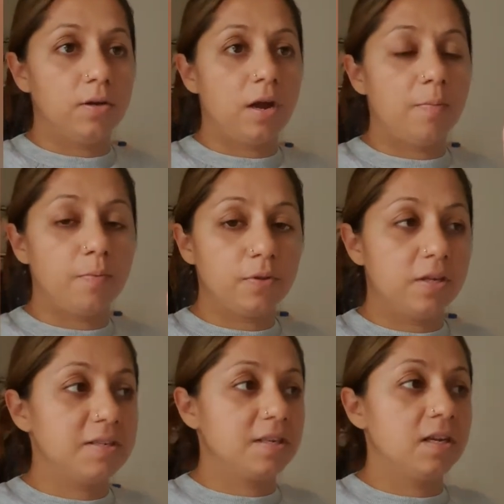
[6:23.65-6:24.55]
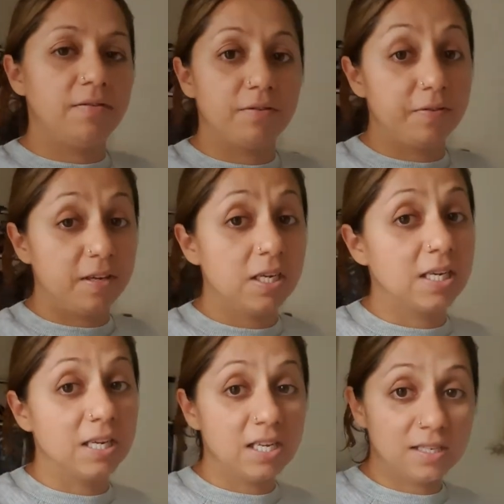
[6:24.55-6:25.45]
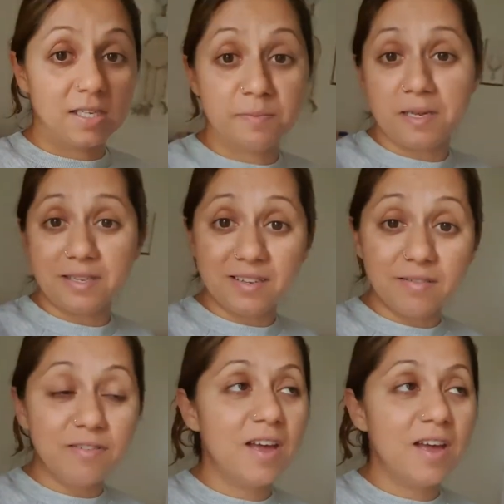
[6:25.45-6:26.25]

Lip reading: I put this in every feed. It is expensive,